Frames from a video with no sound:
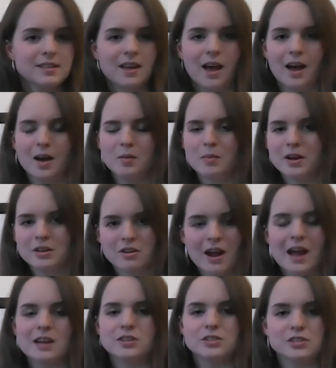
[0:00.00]
and your
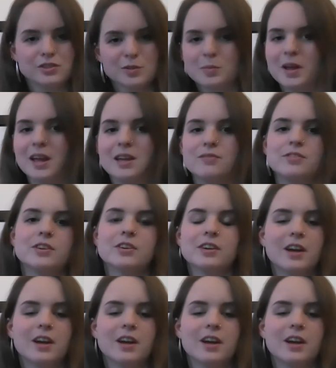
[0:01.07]
actions, your behavior,